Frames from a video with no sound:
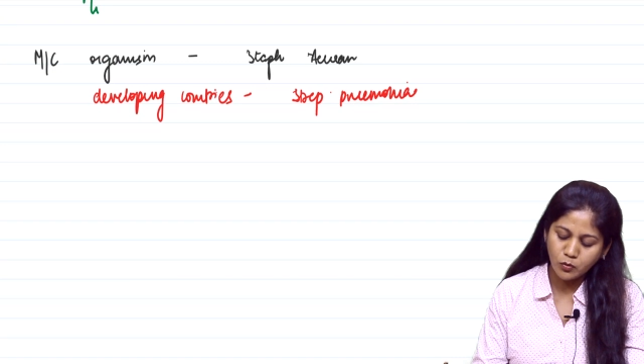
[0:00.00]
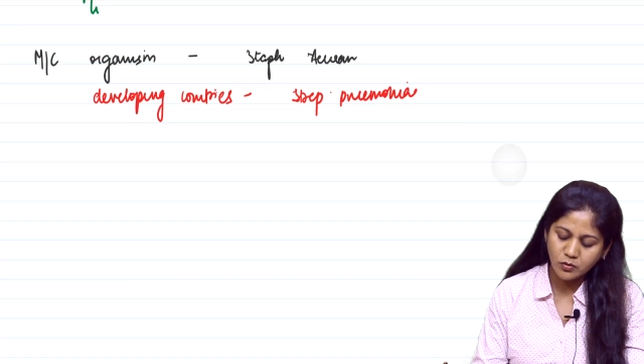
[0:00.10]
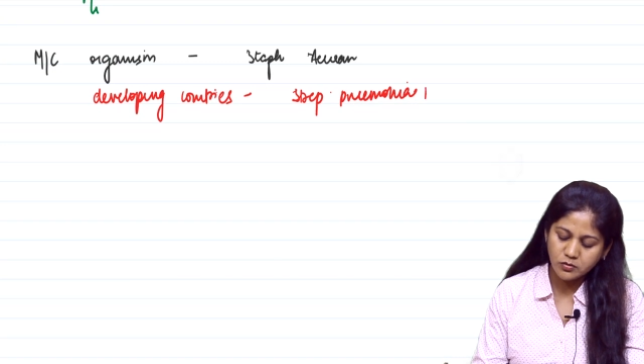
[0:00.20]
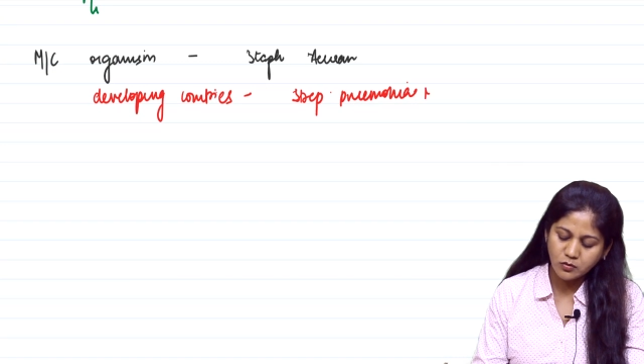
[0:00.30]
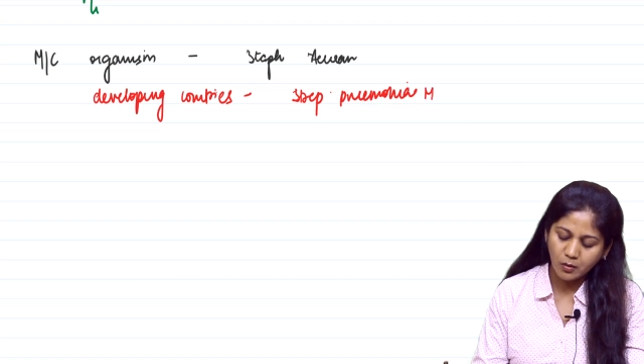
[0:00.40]

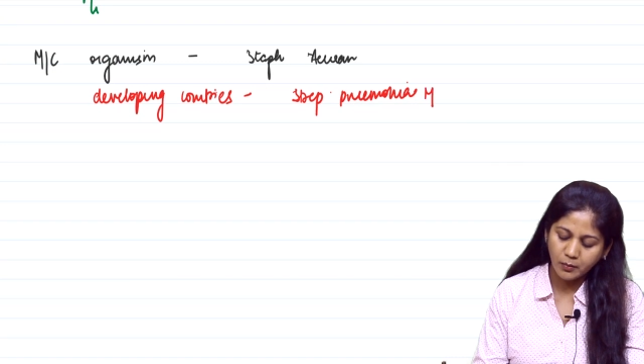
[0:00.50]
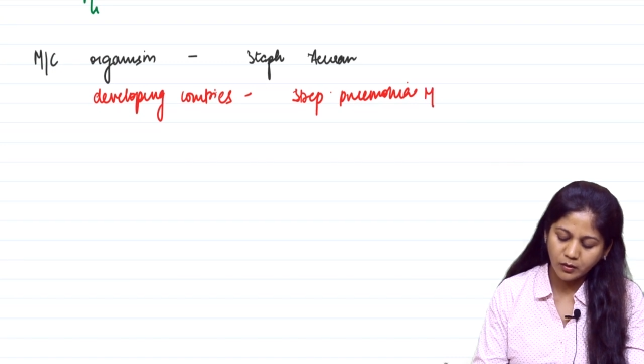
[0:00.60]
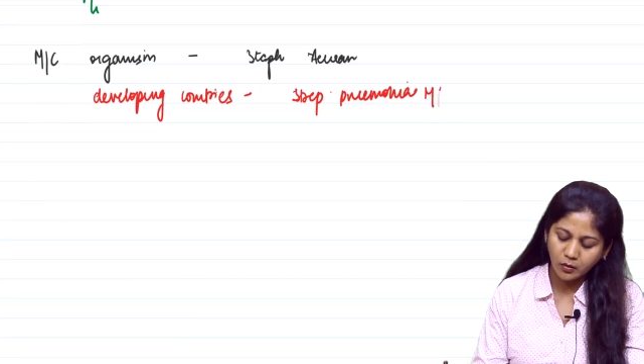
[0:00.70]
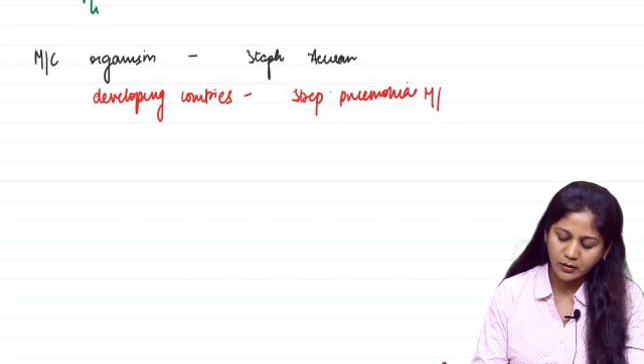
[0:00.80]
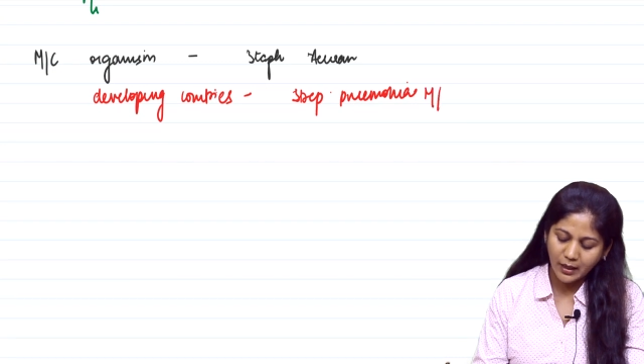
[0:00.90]
most
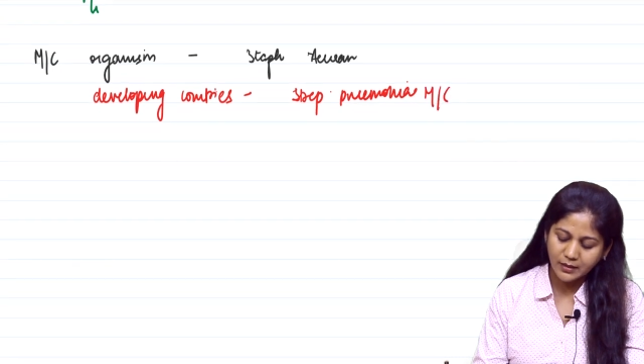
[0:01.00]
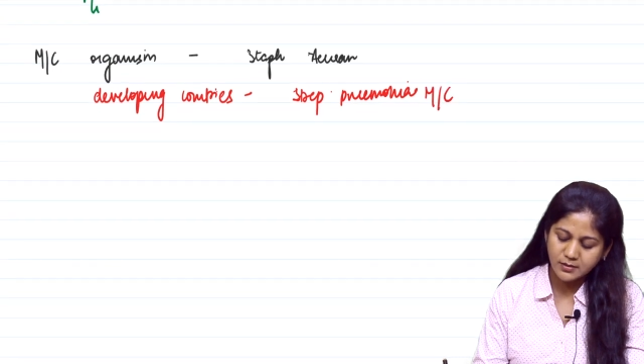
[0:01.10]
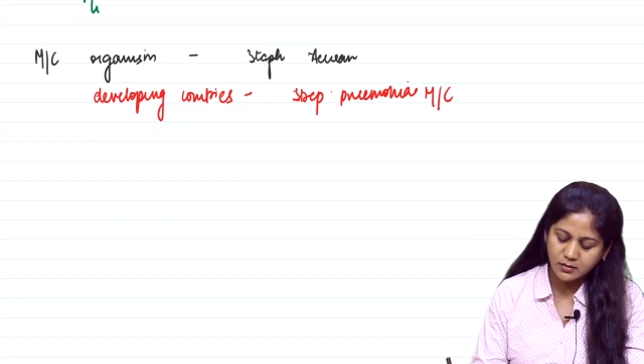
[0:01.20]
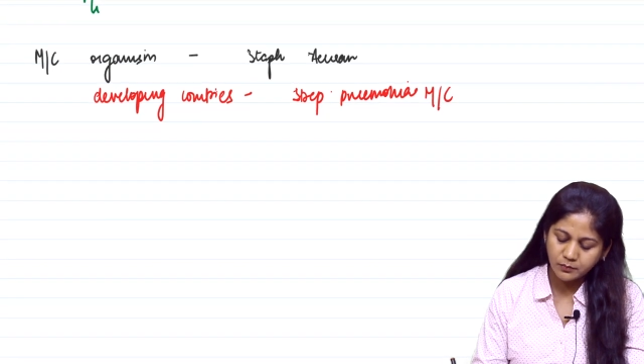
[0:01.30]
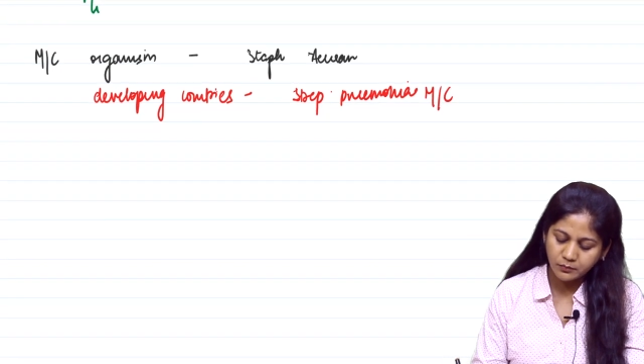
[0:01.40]
common
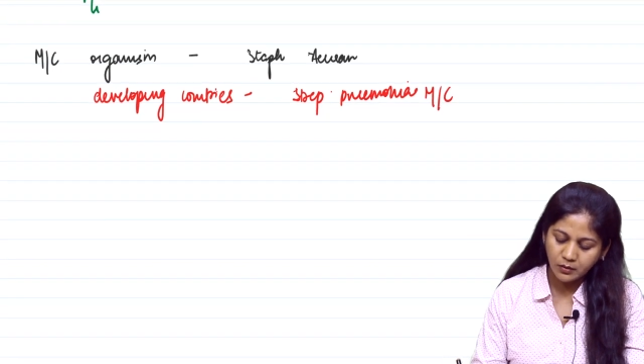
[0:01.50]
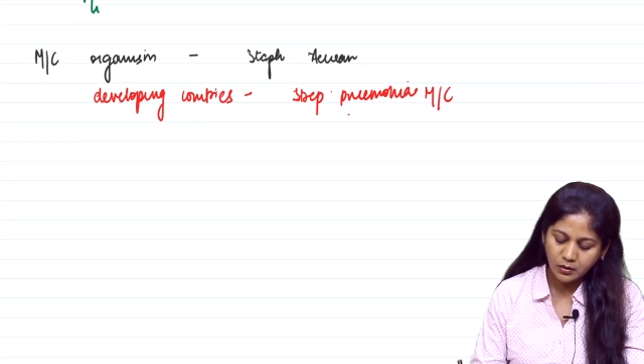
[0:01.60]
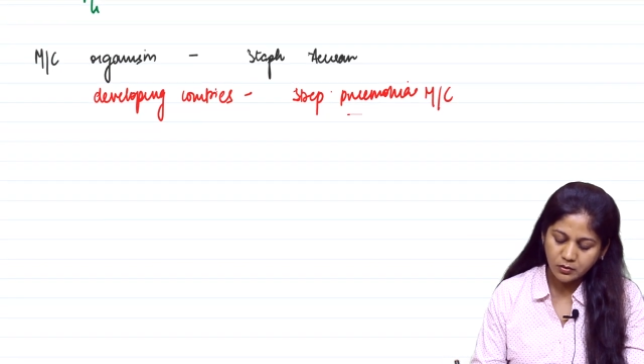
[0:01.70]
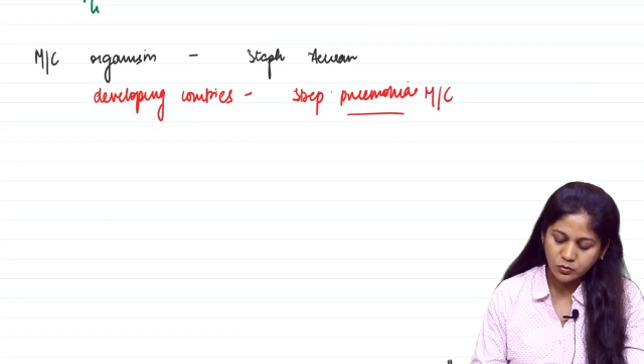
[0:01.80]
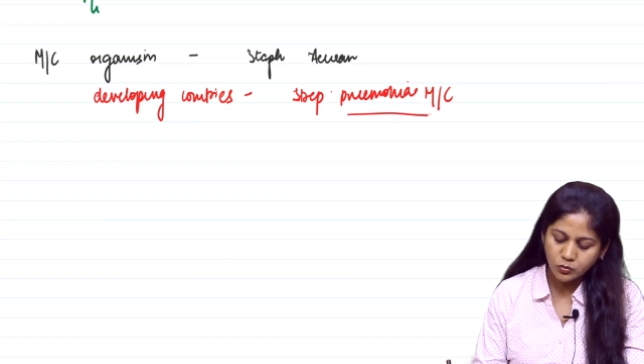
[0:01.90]
organism
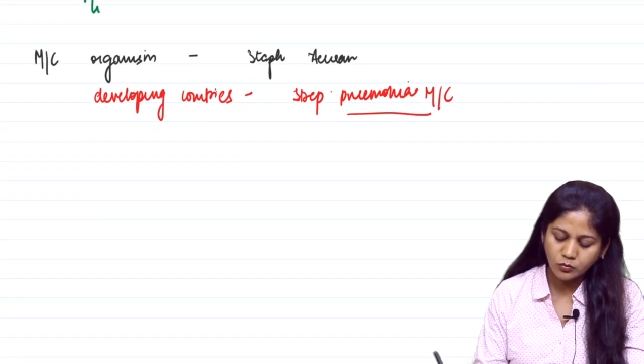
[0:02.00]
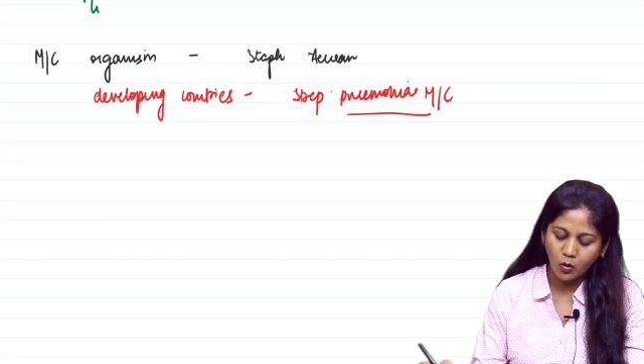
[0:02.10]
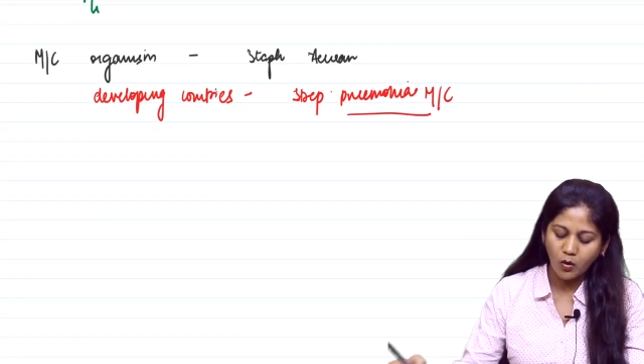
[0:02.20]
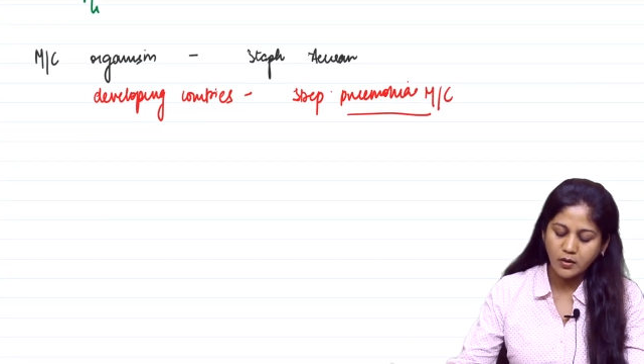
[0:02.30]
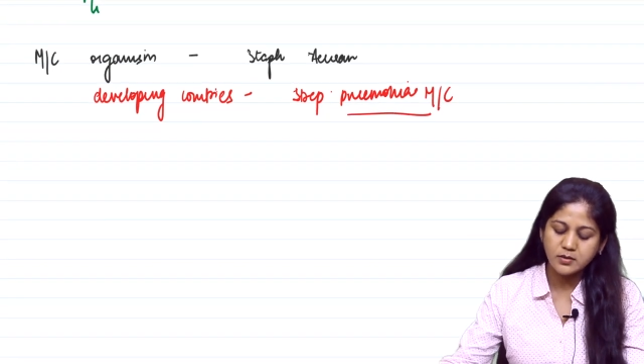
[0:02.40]
to
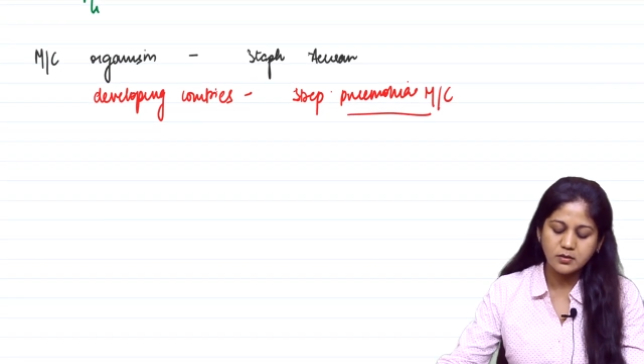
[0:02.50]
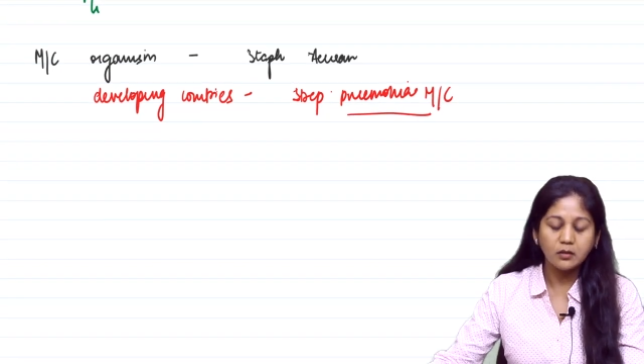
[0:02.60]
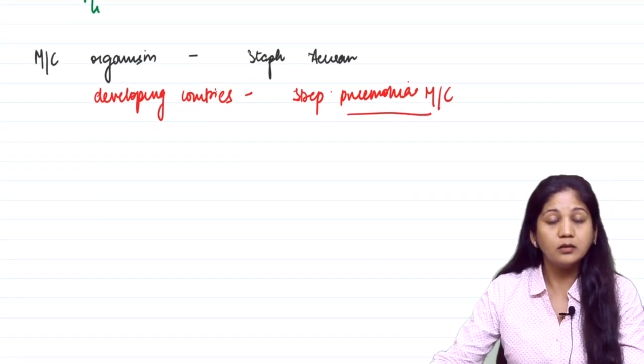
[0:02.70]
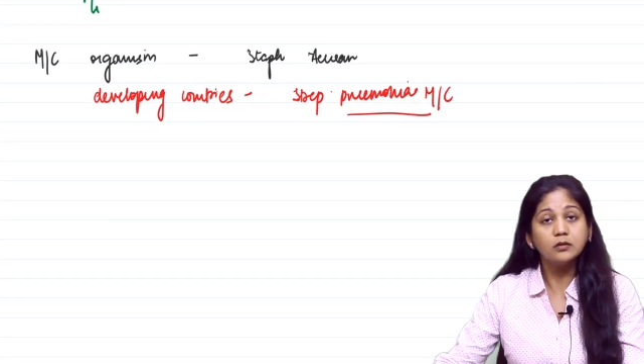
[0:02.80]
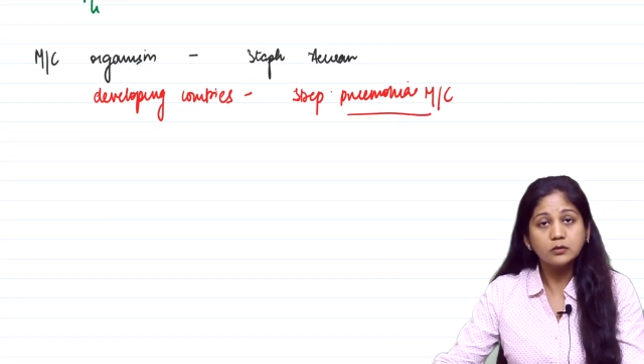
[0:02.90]
cause
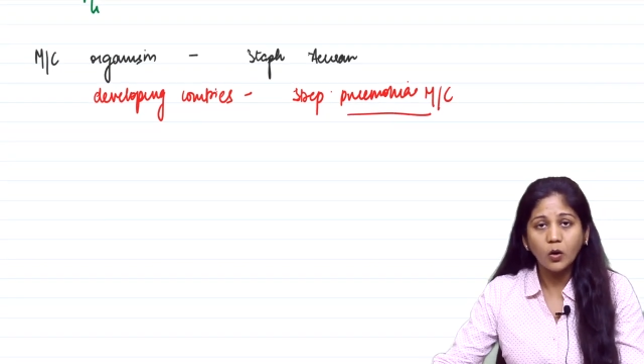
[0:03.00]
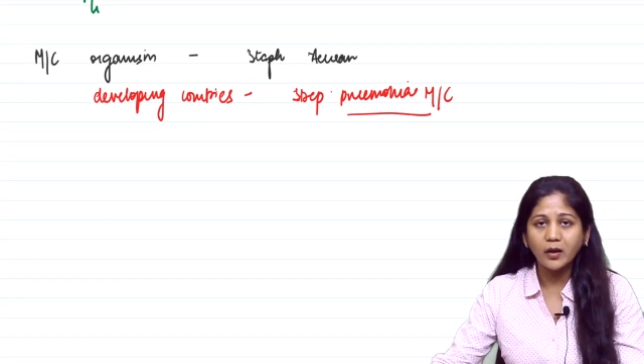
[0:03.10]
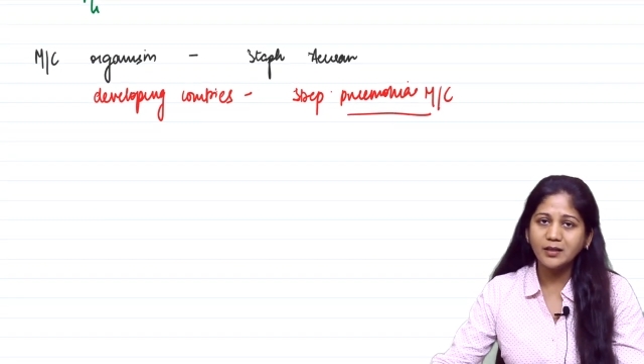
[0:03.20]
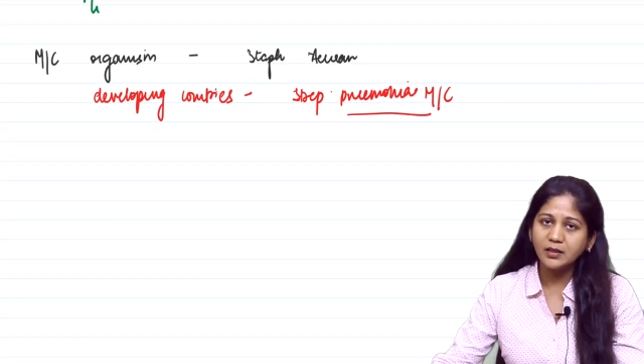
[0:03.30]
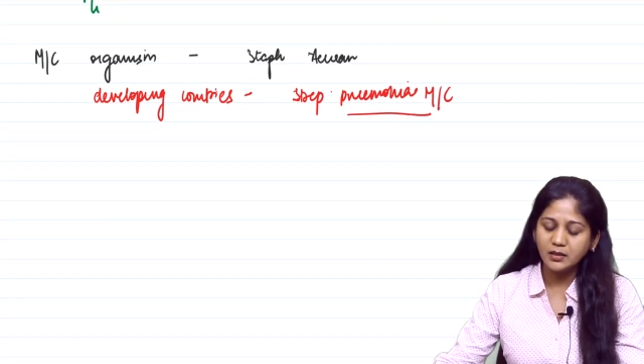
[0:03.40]

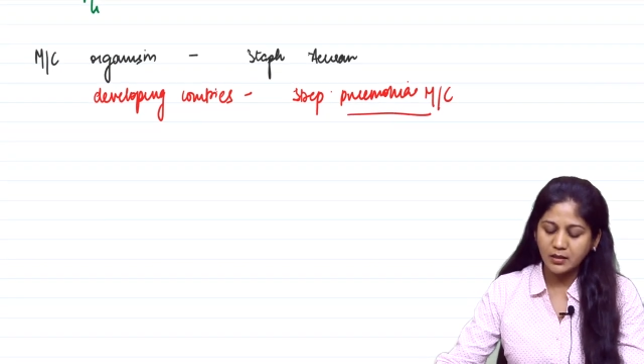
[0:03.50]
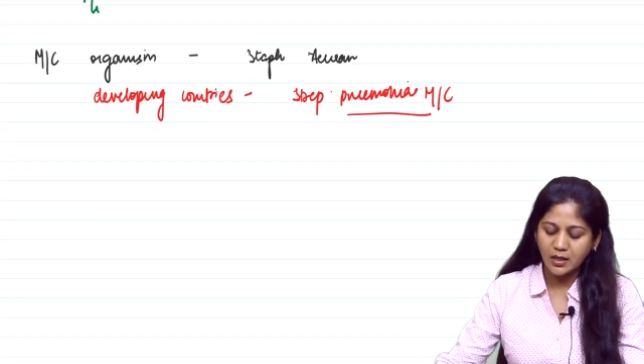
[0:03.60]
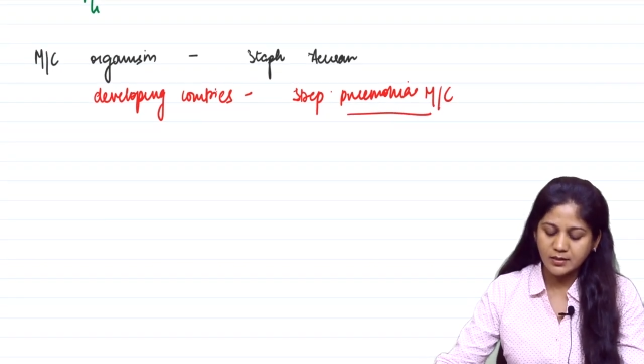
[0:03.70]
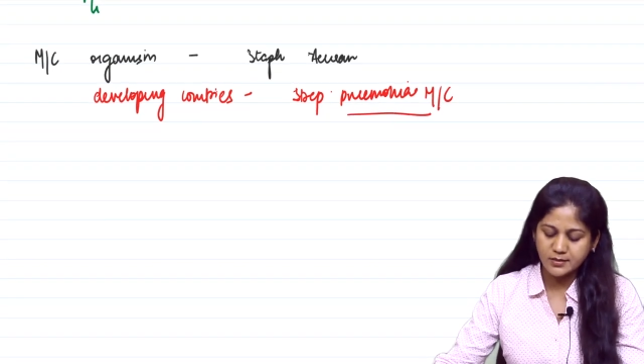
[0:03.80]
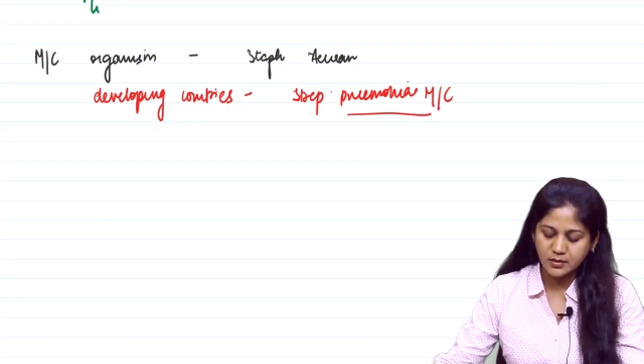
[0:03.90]
corneal
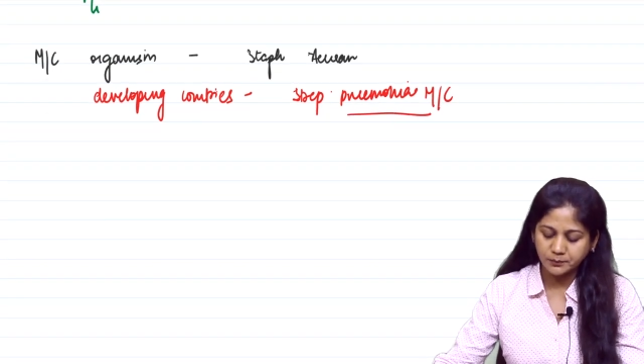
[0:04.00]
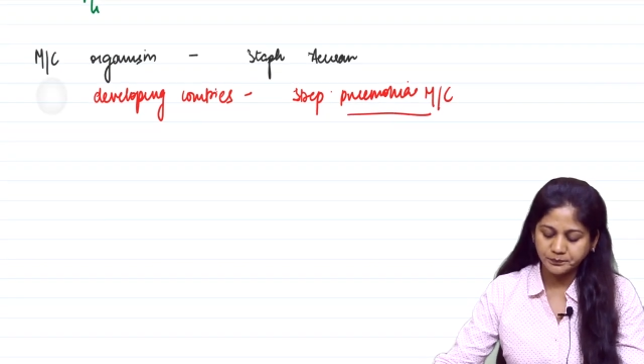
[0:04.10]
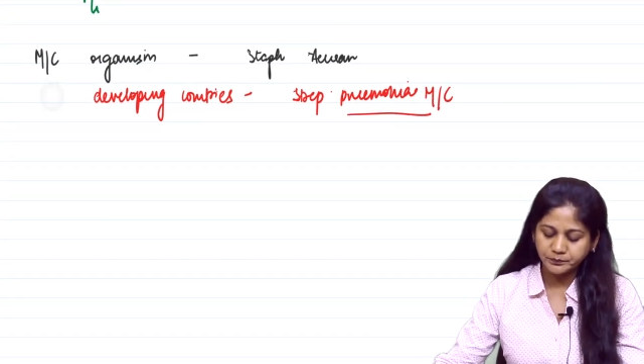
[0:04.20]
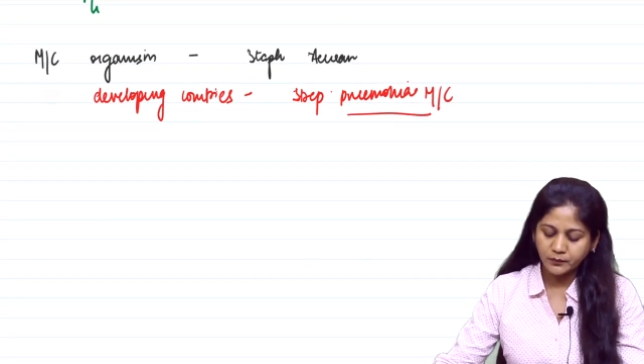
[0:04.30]
ulcer.